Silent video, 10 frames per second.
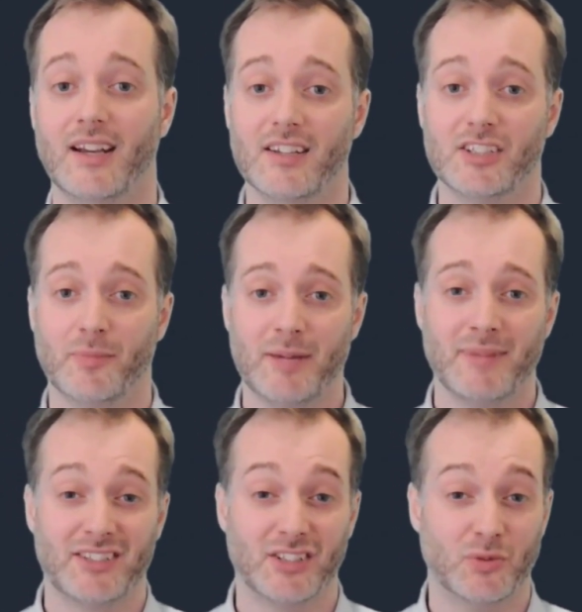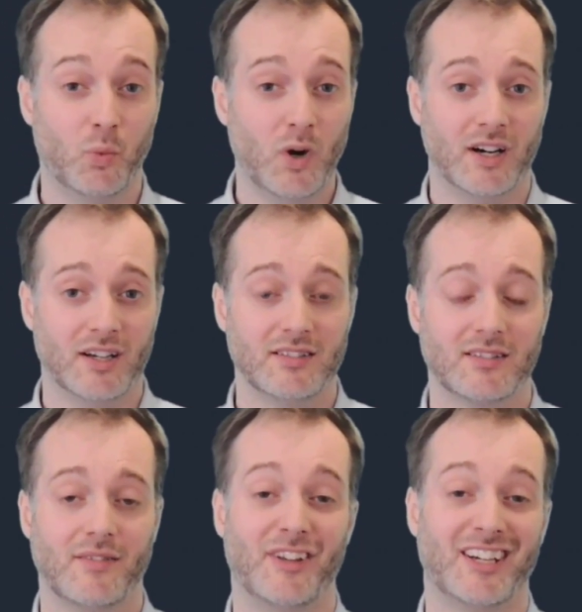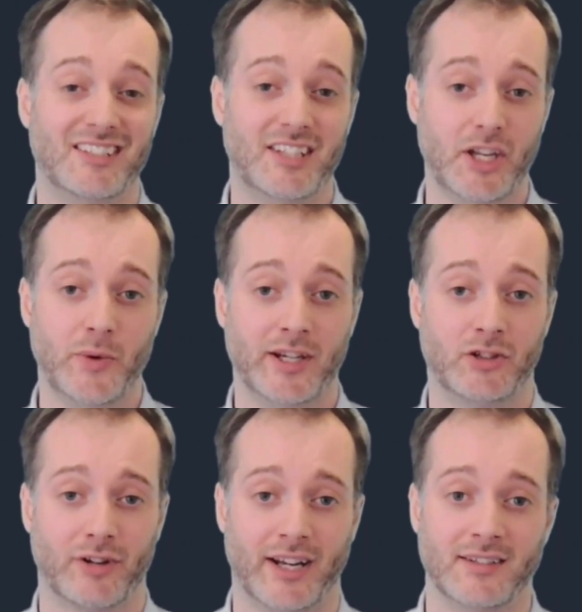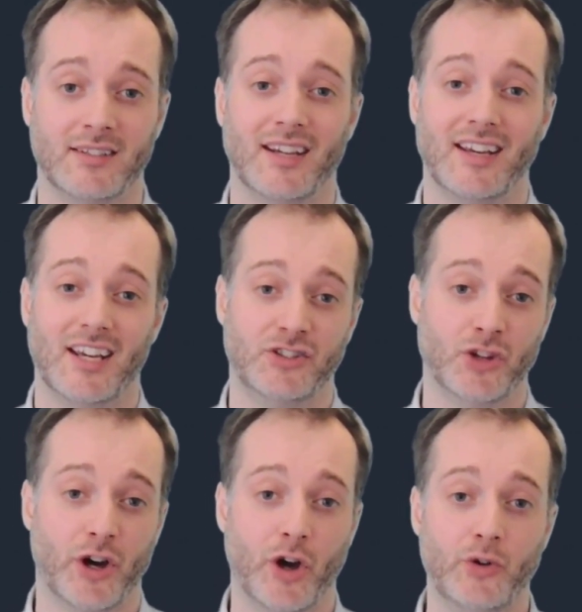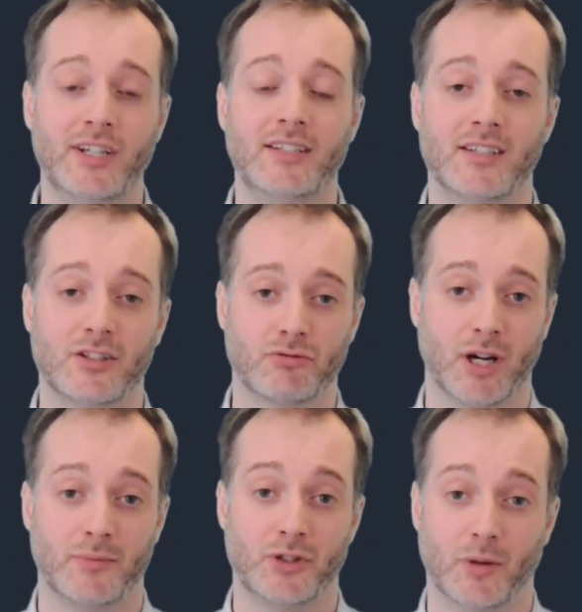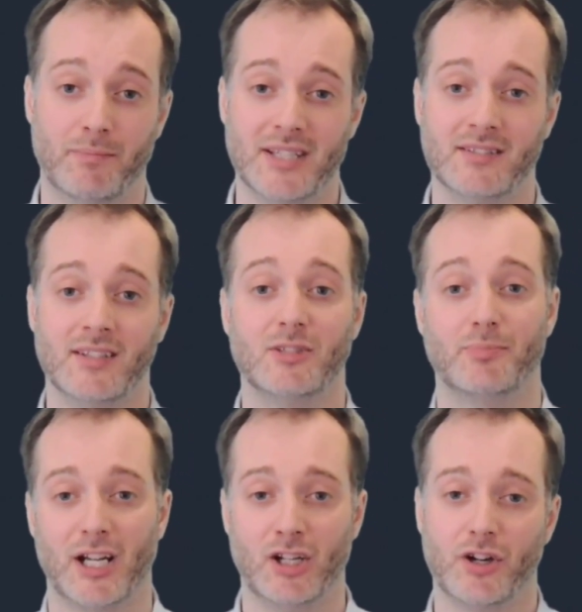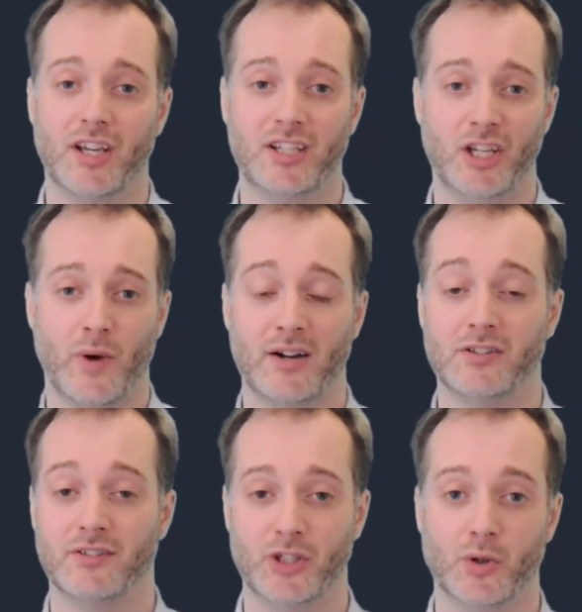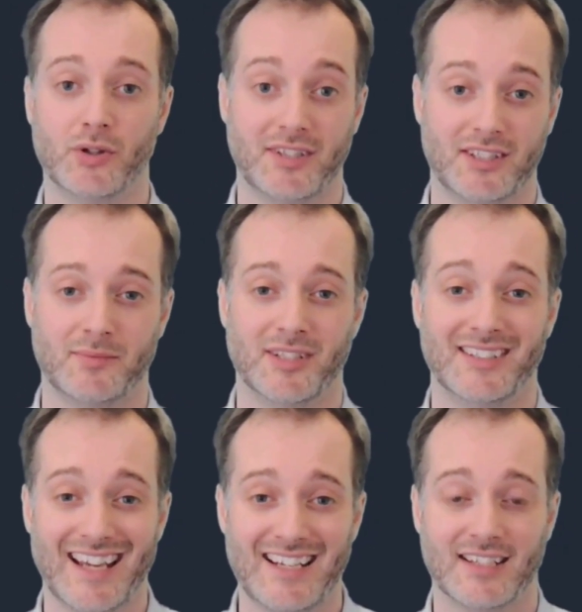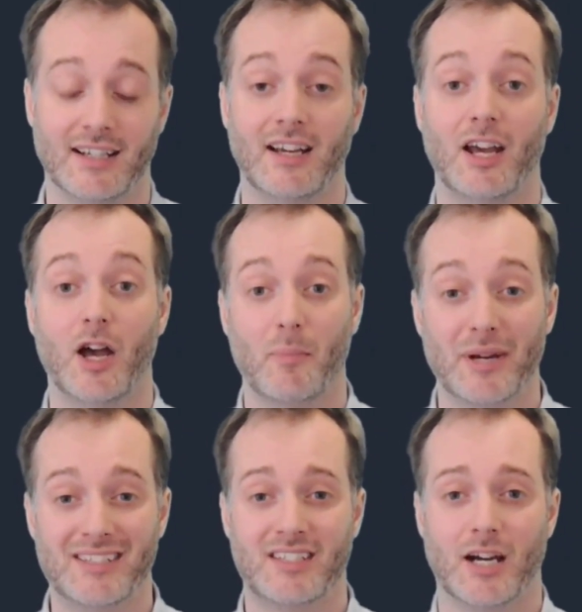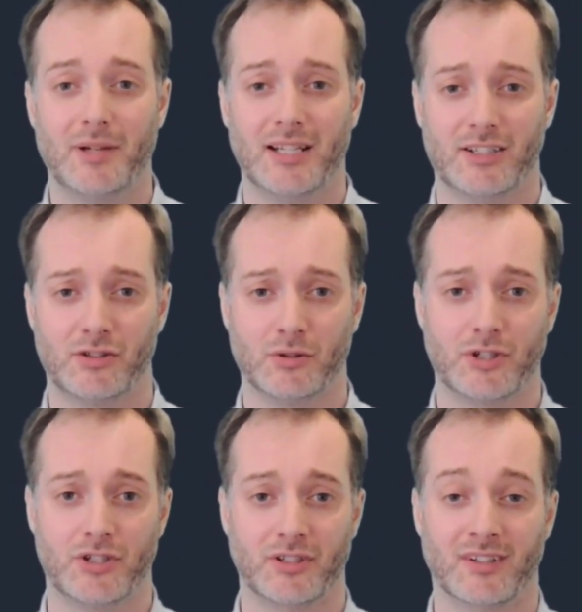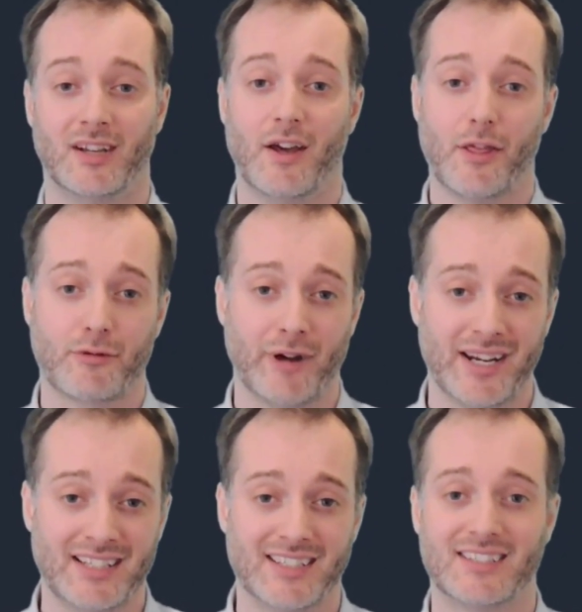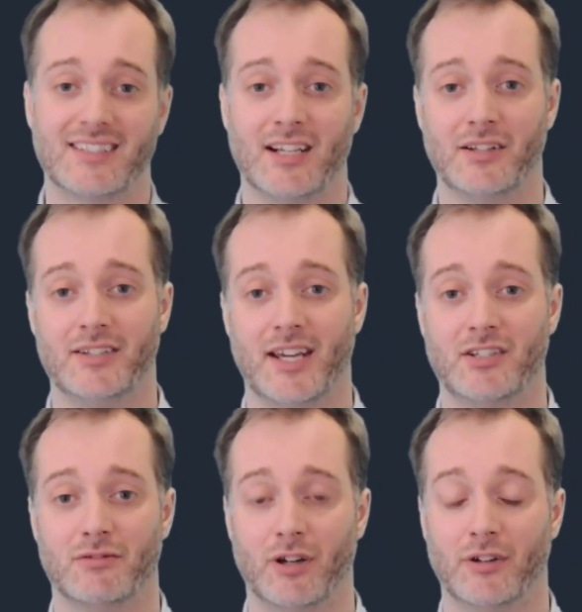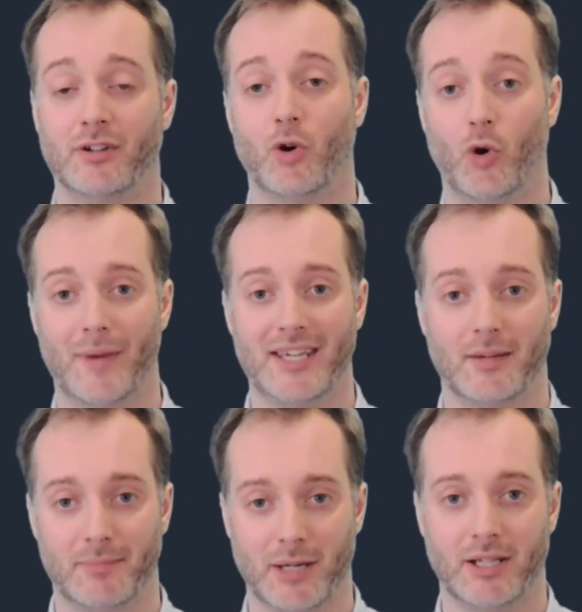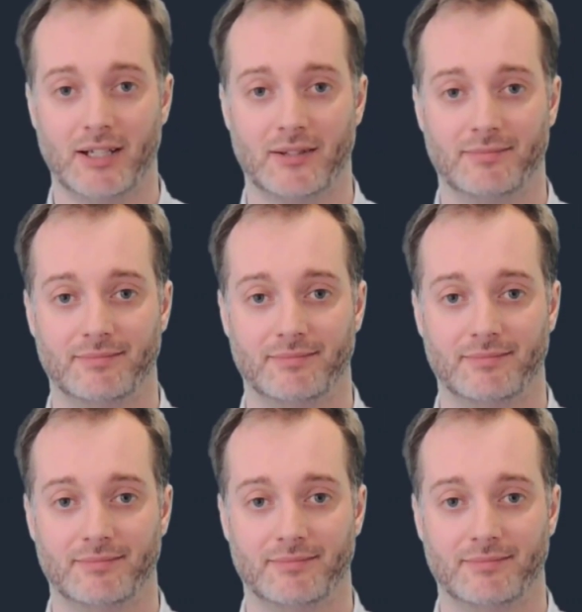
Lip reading: To make matters worse, the continuing trend is not only to disrupt your business by locking you out of your systems and data, but double extortion, threatening to sell the data on or make it public.